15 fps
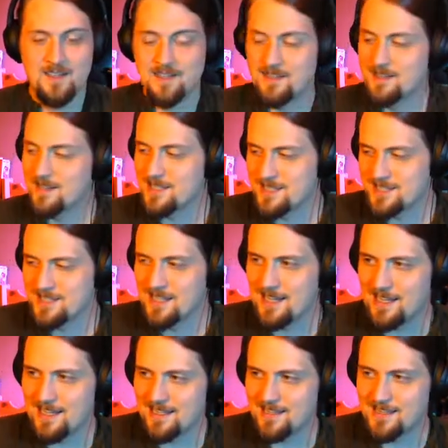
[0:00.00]

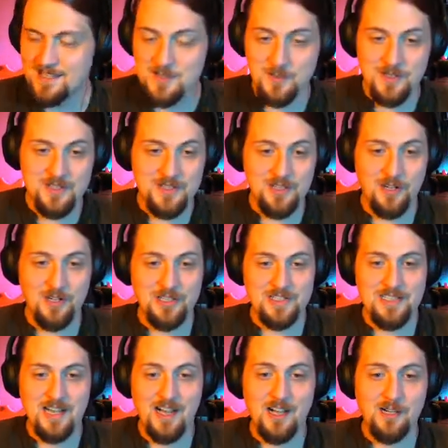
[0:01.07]
This one's
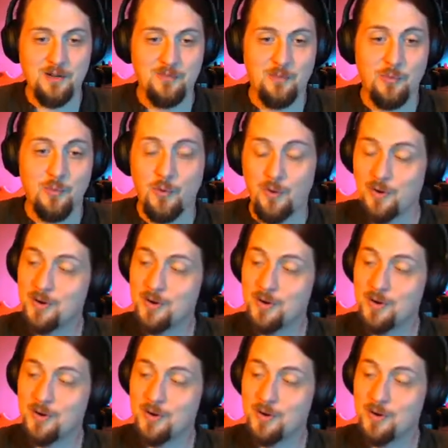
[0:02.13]
called Tug of War.